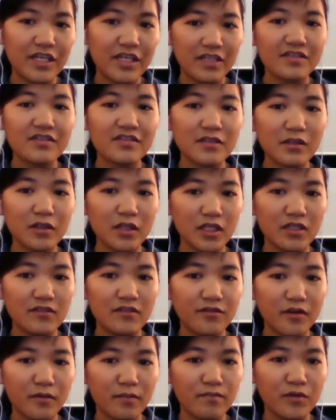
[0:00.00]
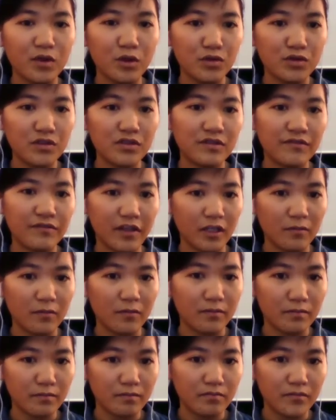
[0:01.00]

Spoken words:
can still learn from those developed